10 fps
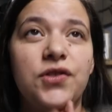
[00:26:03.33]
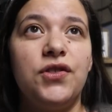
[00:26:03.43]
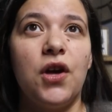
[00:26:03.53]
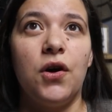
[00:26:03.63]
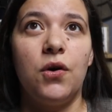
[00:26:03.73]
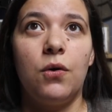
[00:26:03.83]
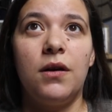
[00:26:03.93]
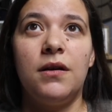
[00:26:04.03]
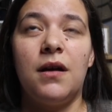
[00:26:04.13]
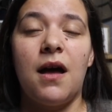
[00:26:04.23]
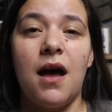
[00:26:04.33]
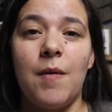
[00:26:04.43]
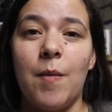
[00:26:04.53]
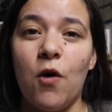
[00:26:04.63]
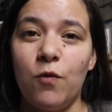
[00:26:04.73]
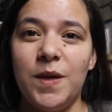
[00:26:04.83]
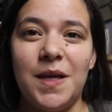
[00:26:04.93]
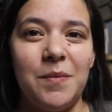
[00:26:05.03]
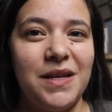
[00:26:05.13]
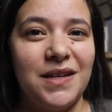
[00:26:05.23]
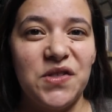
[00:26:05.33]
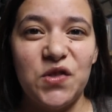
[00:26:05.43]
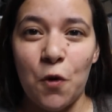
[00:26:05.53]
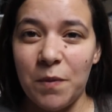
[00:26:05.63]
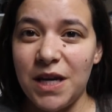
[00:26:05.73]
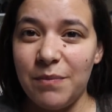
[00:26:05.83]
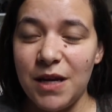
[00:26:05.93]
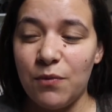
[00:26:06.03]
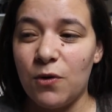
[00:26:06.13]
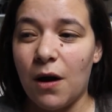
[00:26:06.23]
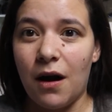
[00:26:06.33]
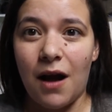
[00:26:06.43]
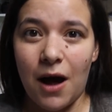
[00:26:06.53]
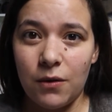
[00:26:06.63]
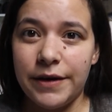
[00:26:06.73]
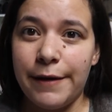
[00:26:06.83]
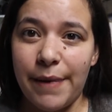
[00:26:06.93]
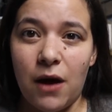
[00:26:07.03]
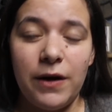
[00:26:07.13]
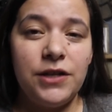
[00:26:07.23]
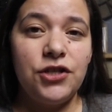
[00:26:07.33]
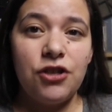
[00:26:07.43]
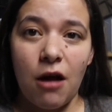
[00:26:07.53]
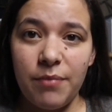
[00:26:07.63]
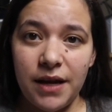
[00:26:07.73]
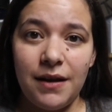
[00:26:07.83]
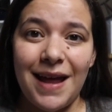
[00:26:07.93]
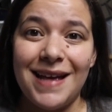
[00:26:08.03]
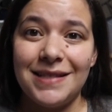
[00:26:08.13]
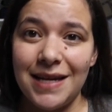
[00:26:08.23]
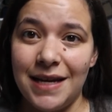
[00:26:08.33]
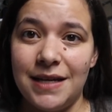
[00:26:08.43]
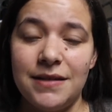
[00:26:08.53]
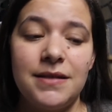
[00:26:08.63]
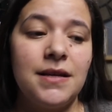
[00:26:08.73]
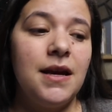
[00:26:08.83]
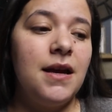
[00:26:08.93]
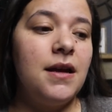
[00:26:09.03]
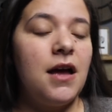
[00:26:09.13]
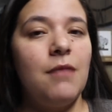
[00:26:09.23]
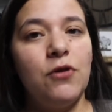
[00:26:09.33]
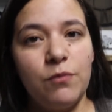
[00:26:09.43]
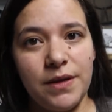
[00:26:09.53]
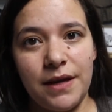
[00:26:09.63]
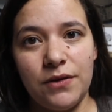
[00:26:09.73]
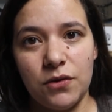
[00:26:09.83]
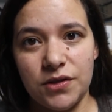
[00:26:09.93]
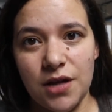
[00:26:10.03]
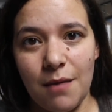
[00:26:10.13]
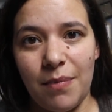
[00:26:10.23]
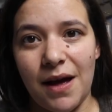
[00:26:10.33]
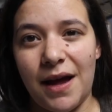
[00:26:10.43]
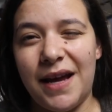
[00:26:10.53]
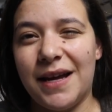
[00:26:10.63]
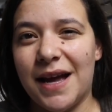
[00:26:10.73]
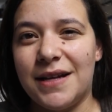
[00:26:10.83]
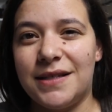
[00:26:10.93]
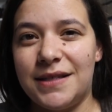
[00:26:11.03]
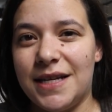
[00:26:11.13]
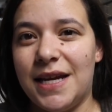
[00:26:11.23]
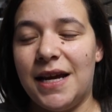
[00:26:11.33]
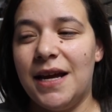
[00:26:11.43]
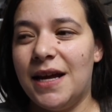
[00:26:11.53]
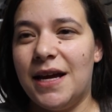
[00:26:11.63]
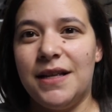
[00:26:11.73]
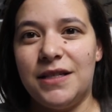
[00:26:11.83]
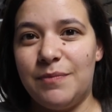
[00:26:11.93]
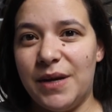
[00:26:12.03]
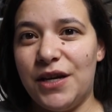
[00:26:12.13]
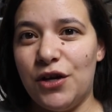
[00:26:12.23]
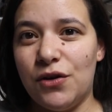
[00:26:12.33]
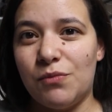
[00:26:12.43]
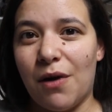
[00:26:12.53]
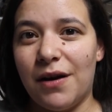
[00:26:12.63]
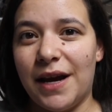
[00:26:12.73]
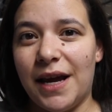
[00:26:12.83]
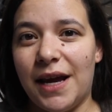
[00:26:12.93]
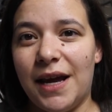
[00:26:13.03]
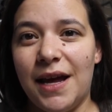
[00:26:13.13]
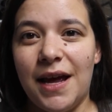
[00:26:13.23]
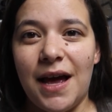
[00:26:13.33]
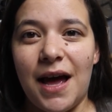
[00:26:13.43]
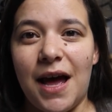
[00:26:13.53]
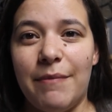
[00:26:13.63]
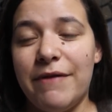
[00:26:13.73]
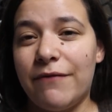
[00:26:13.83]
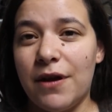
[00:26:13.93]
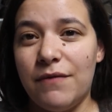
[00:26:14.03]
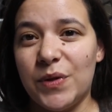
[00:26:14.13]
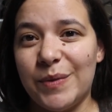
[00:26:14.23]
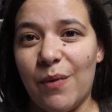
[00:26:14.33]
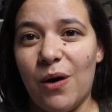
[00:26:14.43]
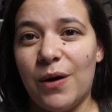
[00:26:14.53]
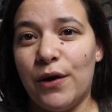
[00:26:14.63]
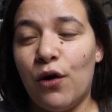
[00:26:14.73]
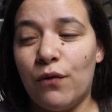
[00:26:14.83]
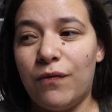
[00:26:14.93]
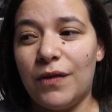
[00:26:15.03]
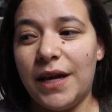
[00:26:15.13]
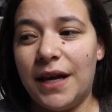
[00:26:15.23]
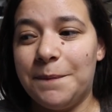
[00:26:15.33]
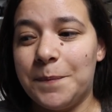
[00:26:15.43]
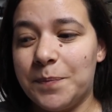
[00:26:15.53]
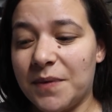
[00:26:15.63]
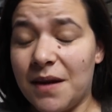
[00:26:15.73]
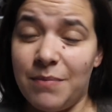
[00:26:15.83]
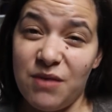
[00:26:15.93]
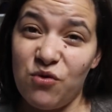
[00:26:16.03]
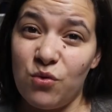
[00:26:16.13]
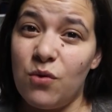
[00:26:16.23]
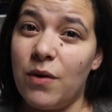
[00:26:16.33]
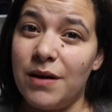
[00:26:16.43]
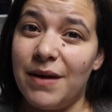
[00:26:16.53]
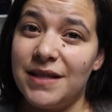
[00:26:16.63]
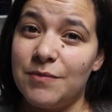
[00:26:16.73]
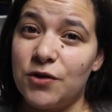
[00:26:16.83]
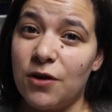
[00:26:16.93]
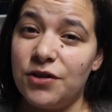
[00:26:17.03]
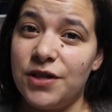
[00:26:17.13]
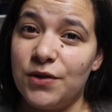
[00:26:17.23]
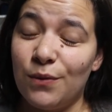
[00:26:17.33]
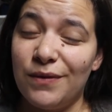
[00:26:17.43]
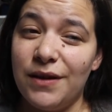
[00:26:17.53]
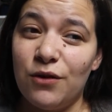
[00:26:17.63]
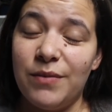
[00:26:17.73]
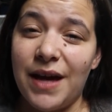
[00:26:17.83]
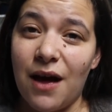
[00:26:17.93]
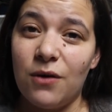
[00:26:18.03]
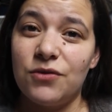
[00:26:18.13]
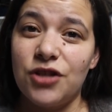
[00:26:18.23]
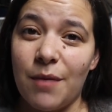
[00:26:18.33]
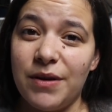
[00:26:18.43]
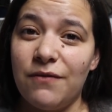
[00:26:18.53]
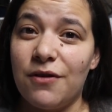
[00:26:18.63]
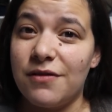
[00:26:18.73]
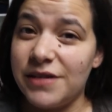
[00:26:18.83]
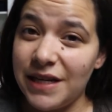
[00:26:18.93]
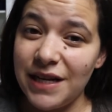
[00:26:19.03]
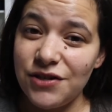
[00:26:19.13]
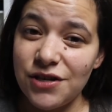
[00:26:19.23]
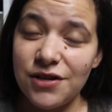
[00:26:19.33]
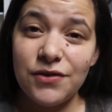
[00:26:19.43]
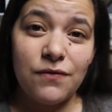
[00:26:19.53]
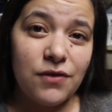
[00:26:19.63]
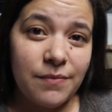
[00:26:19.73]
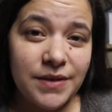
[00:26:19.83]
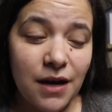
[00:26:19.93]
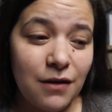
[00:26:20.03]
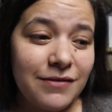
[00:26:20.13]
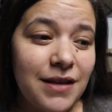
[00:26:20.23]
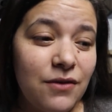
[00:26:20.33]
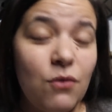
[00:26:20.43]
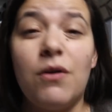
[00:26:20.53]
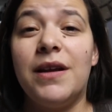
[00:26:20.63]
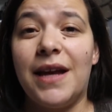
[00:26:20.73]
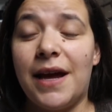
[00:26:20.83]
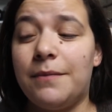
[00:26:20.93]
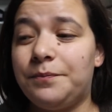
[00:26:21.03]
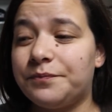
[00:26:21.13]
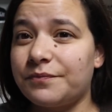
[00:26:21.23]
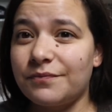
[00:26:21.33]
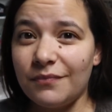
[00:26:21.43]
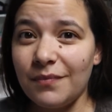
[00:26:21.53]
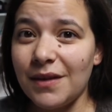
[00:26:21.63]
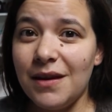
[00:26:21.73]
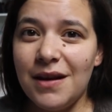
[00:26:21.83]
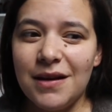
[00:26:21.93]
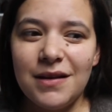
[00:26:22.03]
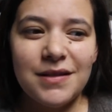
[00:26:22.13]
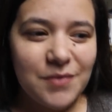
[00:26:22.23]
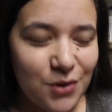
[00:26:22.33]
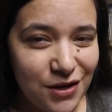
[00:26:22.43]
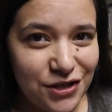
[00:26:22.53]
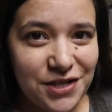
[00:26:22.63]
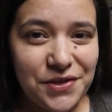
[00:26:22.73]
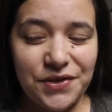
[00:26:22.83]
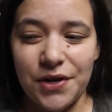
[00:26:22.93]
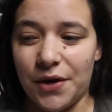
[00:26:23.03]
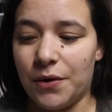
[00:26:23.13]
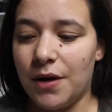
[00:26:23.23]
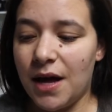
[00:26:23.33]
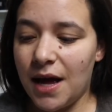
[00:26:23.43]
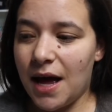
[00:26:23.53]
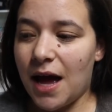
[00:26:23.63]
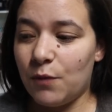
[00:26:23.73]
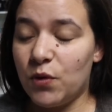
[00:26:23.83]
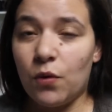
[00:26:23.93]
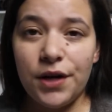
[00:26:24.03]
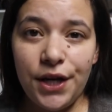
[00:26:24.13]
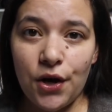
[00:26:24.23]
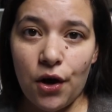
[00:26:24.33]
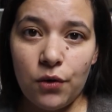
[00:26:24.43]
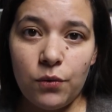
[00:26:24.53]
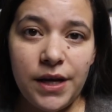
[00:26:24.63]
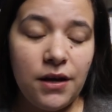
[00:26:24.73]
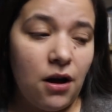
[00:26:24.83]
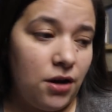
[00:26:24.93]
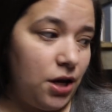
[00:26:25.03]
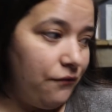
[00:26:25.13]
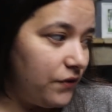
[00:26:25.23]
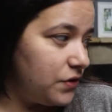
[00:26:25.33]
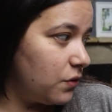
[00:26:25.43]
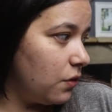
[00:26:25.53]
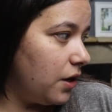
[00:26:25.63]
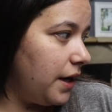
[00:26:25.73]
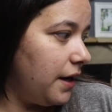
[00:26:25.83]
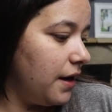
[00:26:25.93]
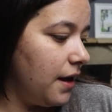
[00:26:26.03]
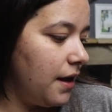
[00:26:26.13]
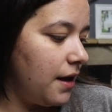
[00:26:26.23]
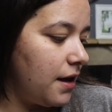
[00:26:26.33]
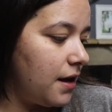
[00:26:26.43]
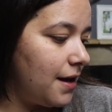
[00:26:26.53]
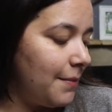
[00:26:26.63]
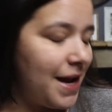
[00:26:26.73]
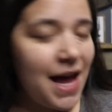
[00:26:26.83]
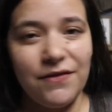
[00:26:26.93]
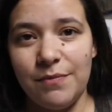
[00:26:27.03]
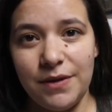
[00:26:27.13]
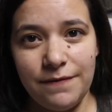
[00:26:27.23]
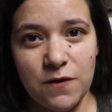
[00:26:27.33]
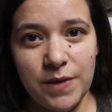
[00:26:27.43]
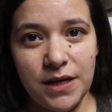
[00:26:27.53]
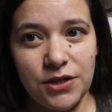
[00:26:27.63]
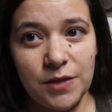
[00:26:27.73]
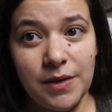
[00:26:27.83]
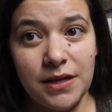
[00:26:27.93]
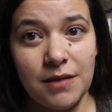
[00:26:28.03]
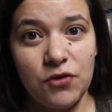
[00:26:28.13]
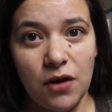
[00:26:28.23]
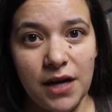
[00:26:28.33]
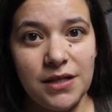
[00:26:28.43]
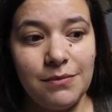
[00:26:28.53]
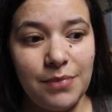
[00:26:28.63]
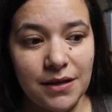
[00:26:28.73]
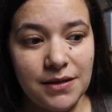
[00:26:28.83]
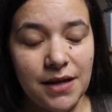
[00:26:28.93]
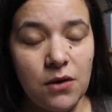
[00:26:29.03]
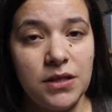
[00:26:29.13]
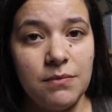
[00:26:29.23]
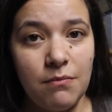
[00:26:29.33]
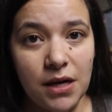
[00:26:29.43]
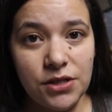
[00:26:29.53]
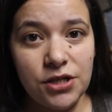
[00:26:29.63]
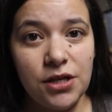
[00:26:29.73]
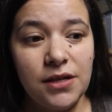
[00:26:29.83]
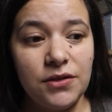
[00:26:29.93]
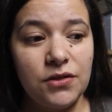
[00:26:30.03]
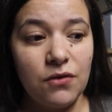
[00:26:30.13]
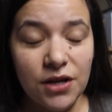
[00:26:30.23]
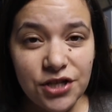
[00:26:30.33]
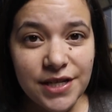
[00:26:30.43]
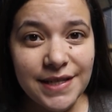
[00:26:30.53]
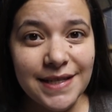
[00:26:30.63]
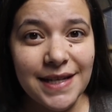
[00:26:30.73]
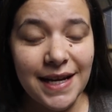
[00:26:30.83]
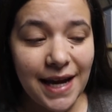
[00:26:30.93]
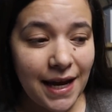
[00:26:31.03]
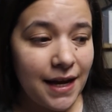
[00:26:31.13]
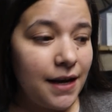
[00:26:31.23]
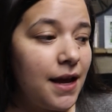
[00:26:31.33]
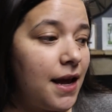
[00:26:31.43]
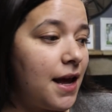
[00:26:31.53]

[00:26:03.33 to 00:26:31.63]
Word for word: So um, I'm hoping that because so many people are out and about and shopping as is, I'm hoping that they'll stop by and kind of see this big, huge market um, in front of this mall and hopefully people will wanna buy some scrunchies. Hopefully they'll be out shopping for their teenagers or for themselves and they'll wanna get some scrunchies. So I've been working all week on inventory. Um, I haven't been filming it just because I'm trying to bust out as much scrunchies as I can.